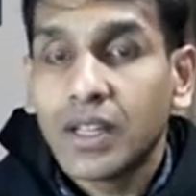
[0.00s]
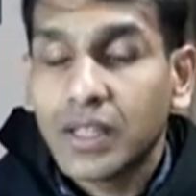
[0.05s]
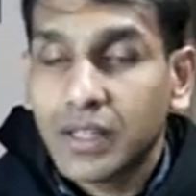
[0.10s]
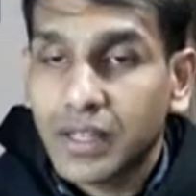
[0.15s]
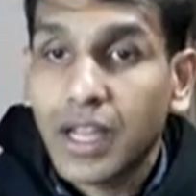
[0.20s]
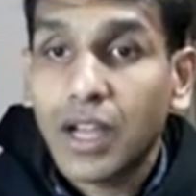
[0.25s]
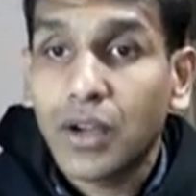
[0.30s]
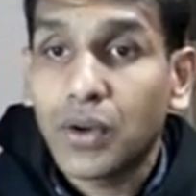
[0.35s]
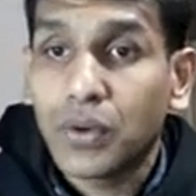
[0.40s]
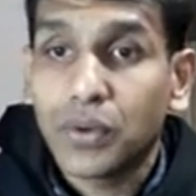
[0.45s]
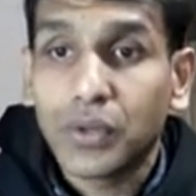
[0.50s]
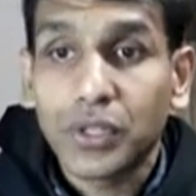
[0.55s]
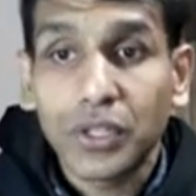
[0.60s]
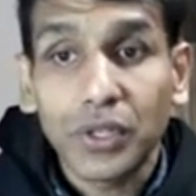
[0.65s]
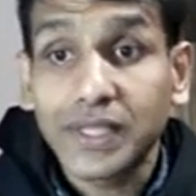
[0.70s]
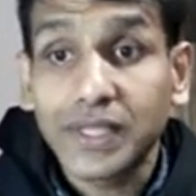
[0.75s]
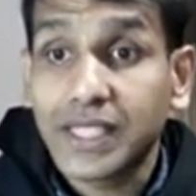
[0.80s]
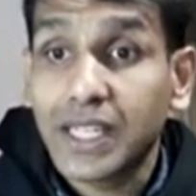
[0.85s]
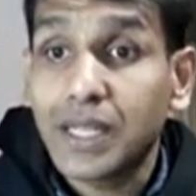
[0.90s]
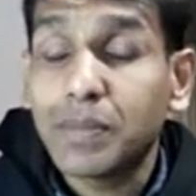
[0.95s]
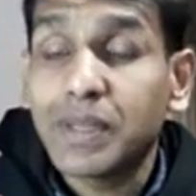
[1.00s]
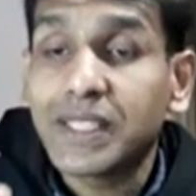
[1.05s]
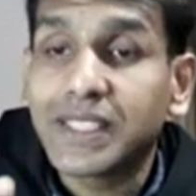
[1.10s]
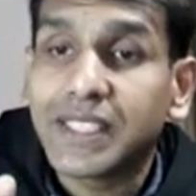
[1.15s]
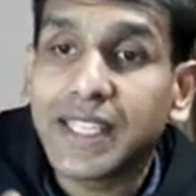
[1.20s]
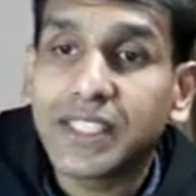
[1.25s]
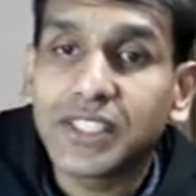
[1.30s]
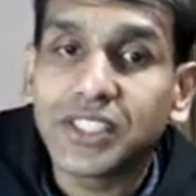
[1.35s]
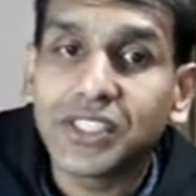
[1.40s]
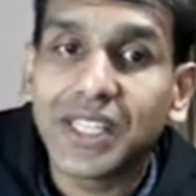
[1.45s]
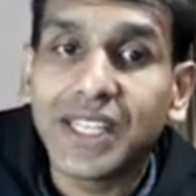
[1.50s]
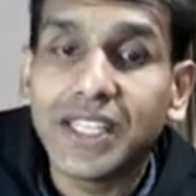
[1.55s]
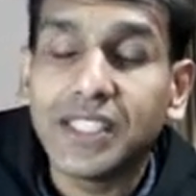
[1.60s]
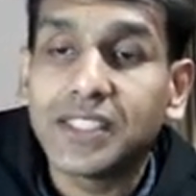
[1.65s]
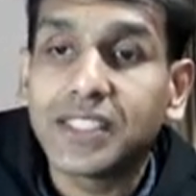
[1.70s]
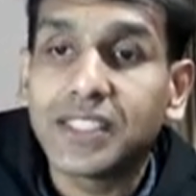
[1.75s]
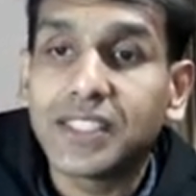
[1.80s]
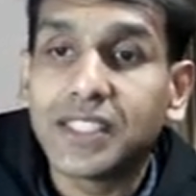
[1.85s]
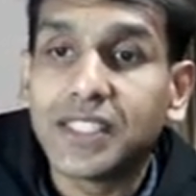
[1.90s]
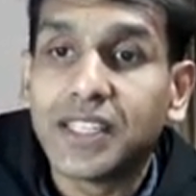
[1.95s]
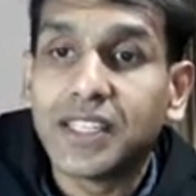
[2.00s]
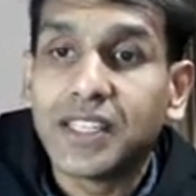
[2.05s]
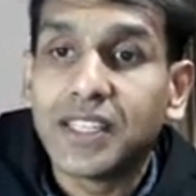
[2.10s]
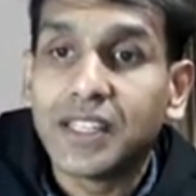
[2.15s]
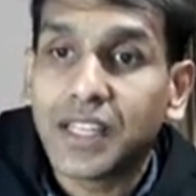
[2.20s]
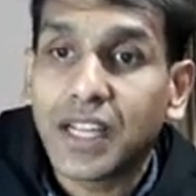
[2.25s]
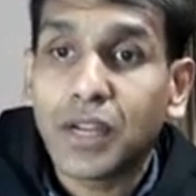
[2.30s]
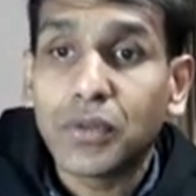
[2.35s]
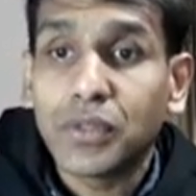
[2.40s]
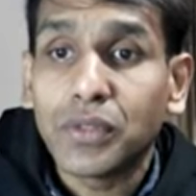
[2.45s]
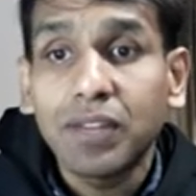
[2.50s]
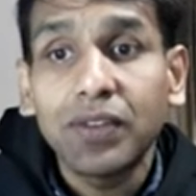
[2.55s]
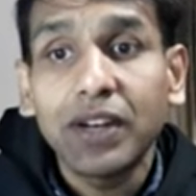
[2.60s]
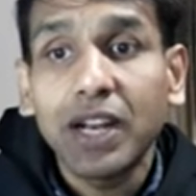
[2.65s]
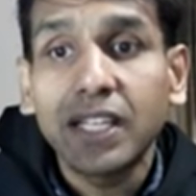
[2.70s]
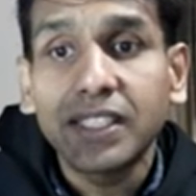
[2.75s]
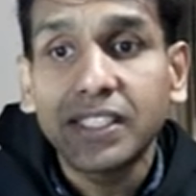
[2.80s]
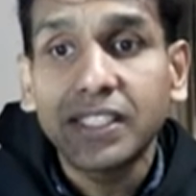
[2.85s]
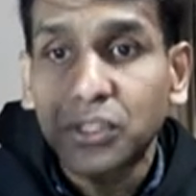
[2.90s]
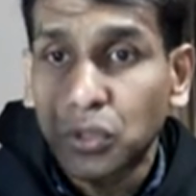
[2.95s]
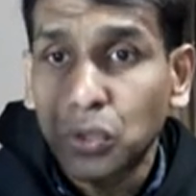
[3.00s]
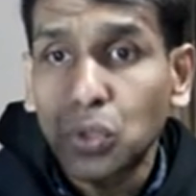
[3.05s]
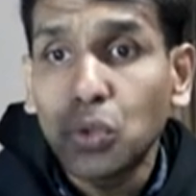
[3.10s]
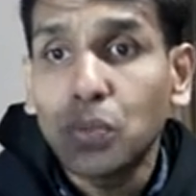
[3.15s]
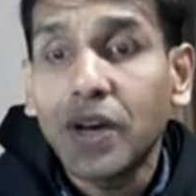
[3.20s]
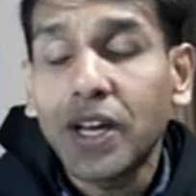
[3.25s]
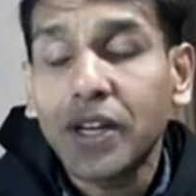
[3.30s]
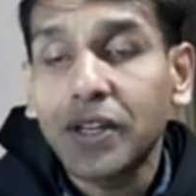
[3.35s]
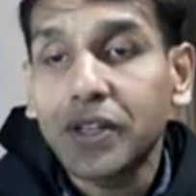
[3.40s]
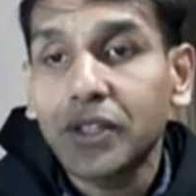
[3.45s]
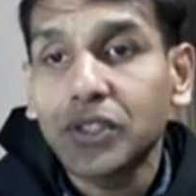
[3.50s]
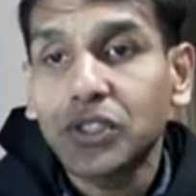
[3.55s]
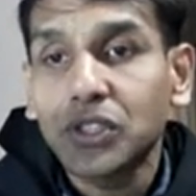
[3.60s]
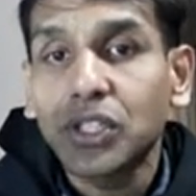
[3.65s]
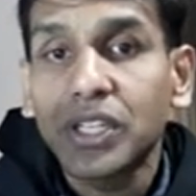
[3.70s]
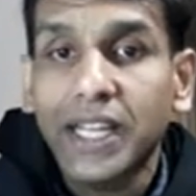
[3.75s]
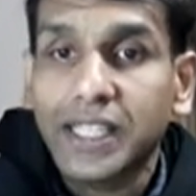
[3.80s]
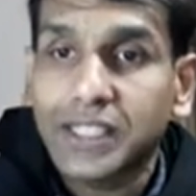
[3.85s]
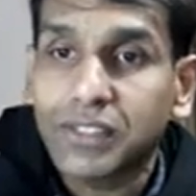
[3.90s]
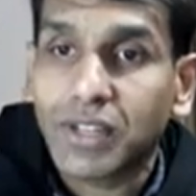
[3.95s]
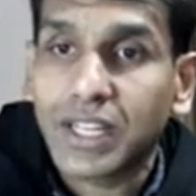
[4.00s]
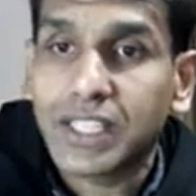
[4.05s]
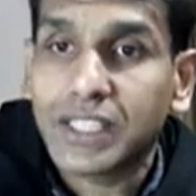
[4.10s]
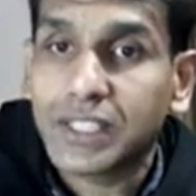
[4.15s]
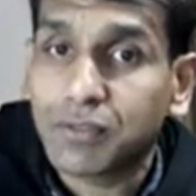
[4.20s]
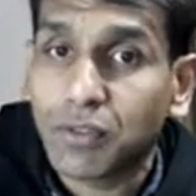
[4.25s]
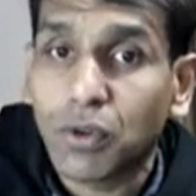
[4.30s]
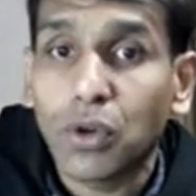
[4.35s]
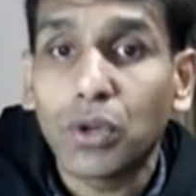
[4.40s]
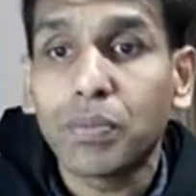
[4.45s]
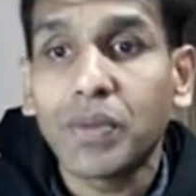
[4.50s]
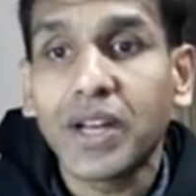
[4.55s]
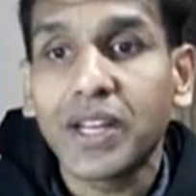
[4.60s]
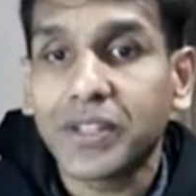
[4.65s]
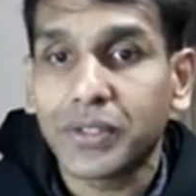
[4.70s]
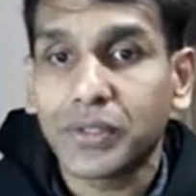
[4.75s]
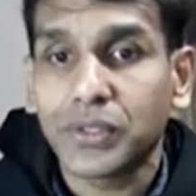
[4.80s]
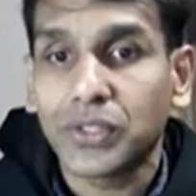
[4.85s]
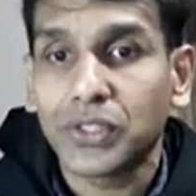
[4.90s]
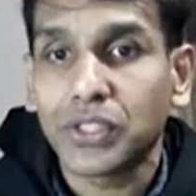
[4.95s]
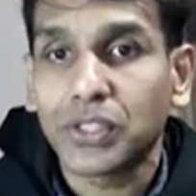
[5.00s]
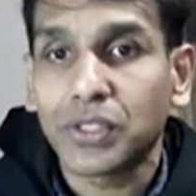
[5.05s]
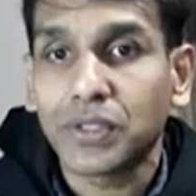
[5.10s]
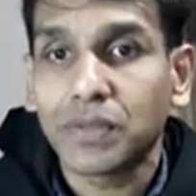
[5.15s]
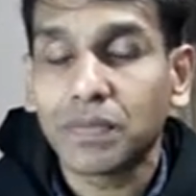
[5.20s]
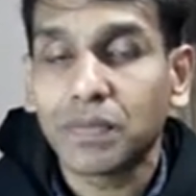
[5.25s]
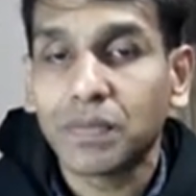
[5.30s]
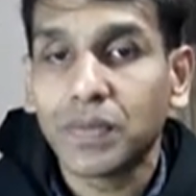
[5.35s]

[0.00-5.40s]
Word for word: Now your syllabus has changed. Now they will ask 2 mark question as well as 4 mark question.